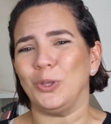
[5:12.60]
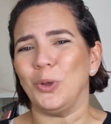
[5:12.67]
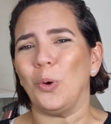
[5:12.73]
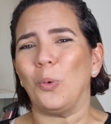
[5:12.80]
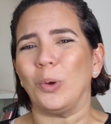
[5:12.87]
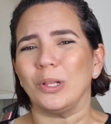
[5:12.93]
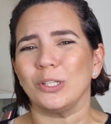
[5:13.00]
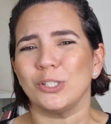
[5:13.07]
you
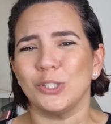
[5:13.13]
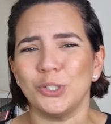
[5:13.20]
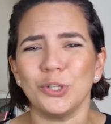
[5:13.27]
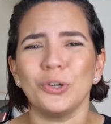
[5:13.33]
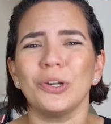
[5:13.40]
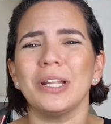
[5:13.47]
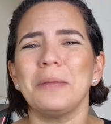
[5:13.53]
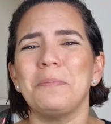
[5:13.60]
will
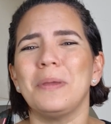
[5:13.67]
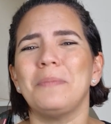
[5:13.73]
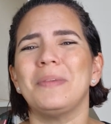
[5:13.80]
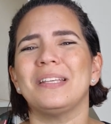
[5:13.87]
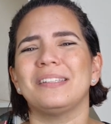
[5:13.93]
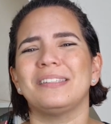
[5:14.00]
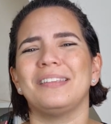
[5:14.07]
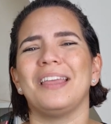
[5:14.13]
surely be
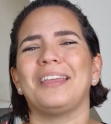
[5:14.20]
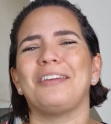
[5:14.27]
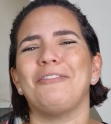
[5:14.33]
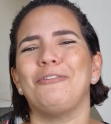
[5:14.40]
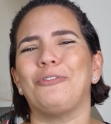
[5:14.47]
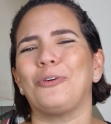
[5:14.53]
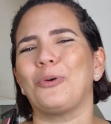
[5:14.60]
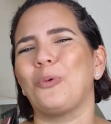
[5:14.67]

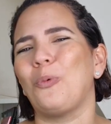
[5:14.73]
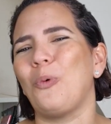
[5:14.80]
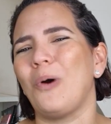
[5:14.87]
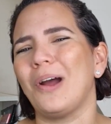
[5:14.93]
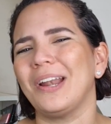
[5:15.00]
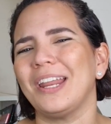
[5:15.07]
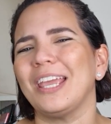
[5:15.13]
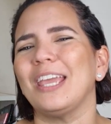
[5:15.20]
mistaken for
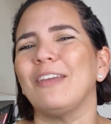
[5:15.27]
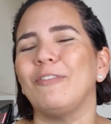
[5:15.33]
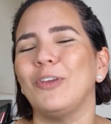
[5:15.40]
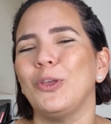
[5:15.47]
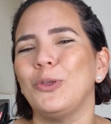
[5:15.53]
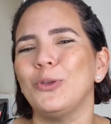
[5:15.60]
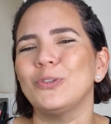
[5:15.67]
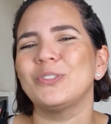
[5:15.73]
one if
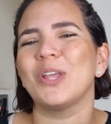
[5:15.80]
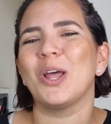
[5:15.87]
you use